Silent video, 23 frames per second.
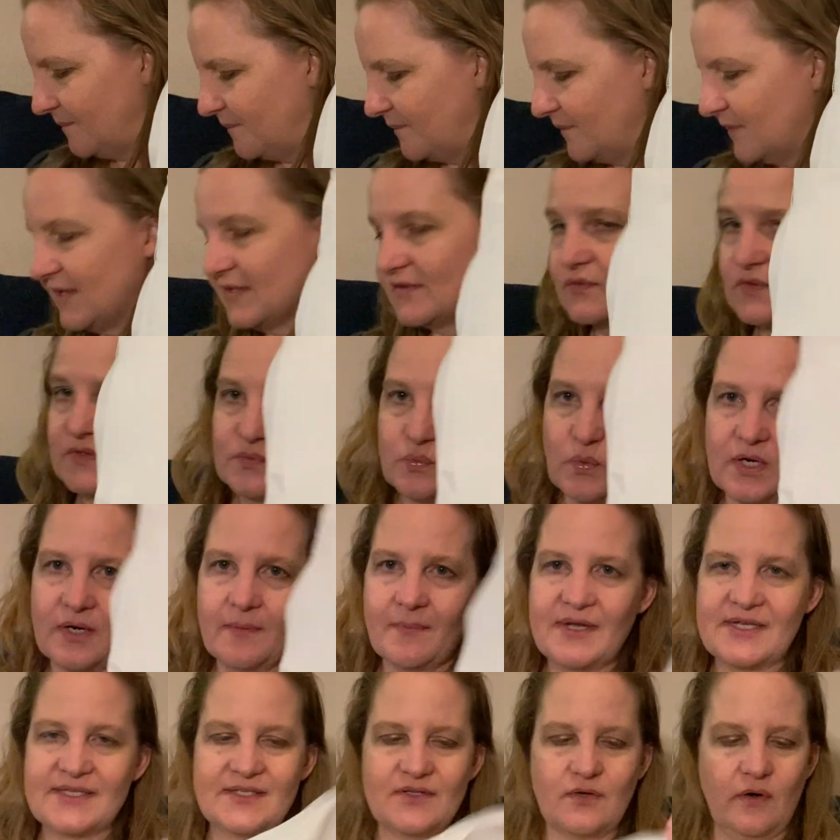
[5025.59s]
This was one of
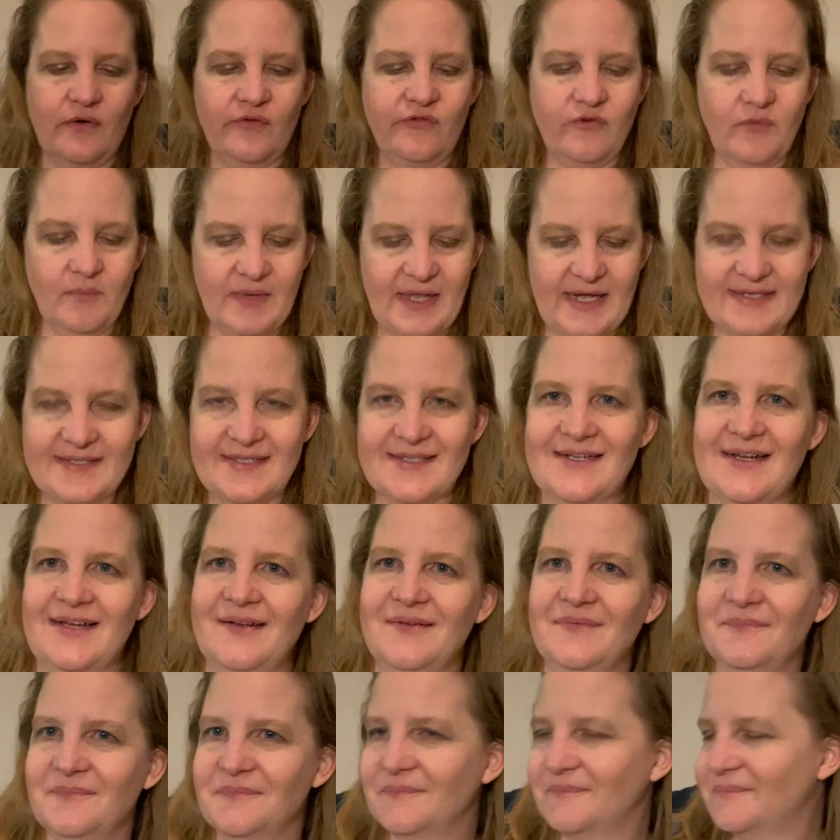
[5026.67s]
my starts from last night
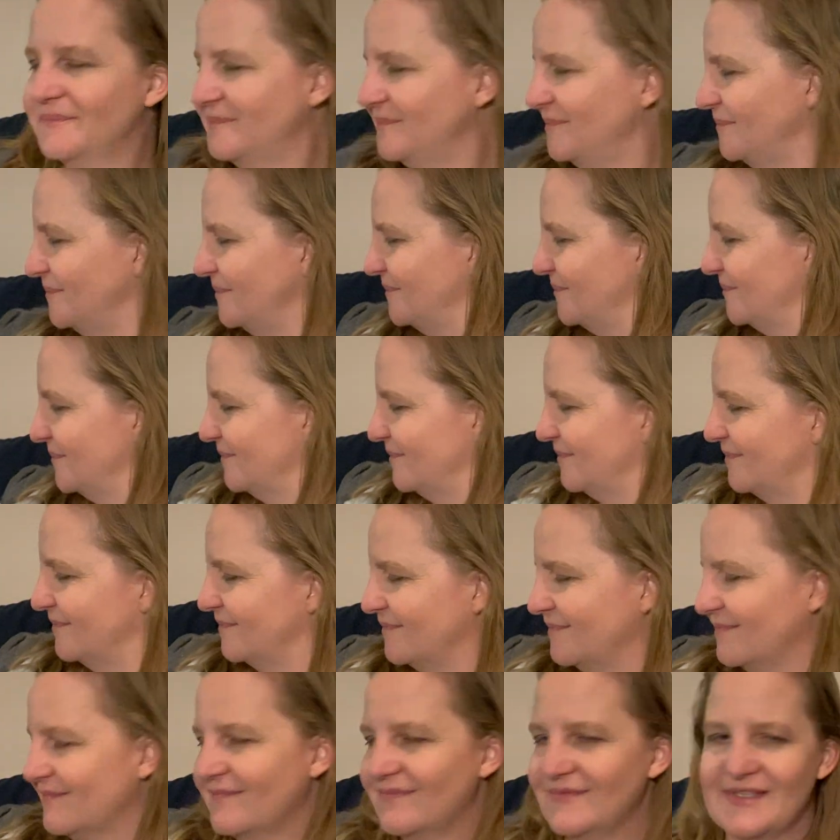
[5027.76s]

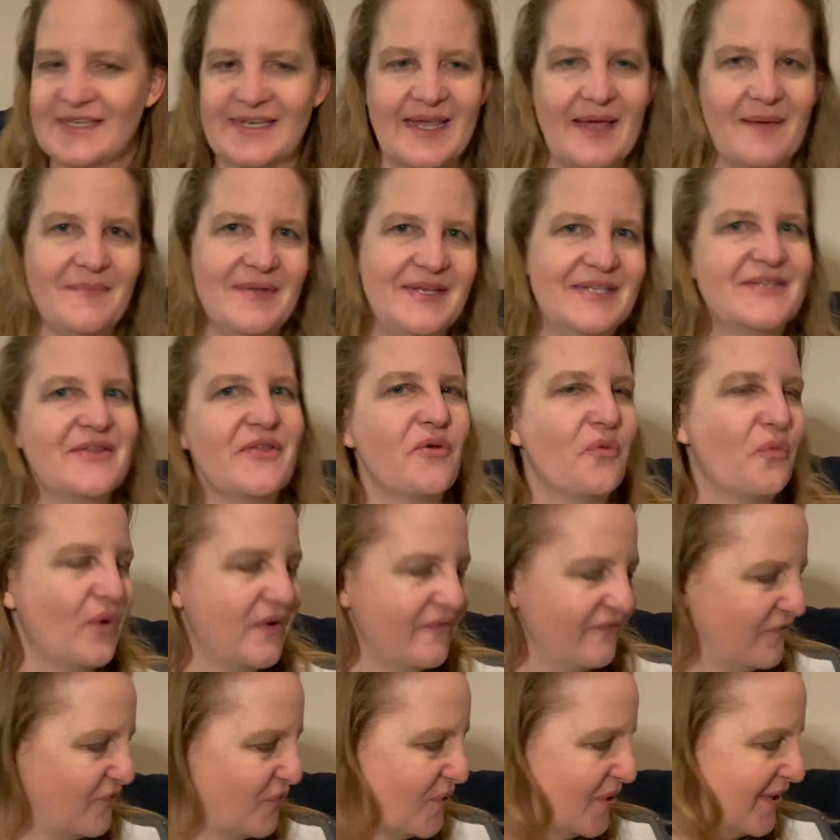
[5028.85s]
to get me to the
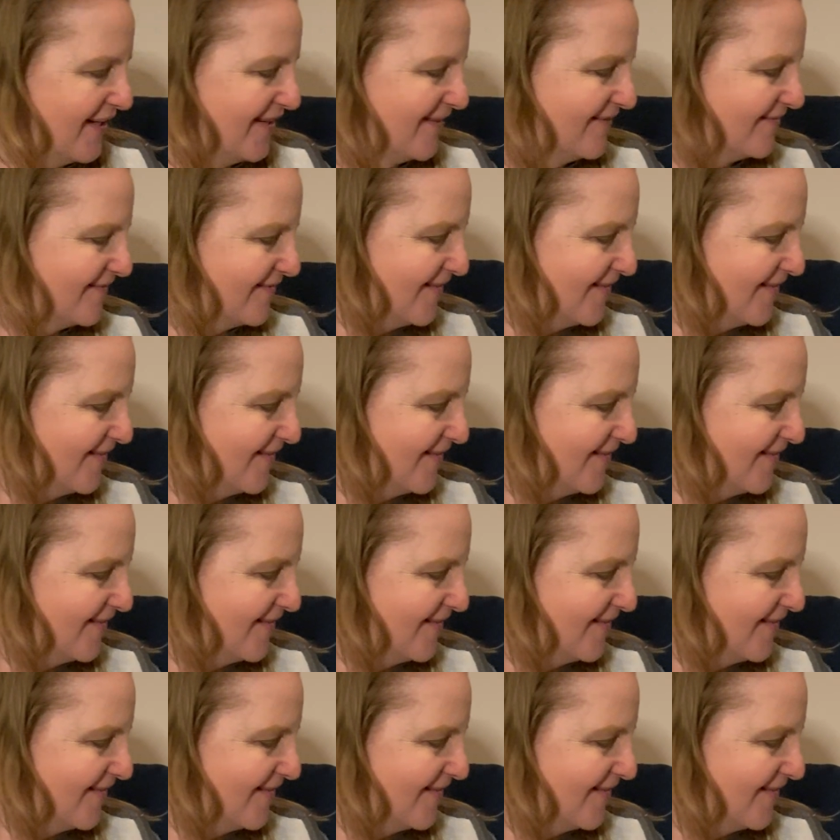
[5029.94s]
140.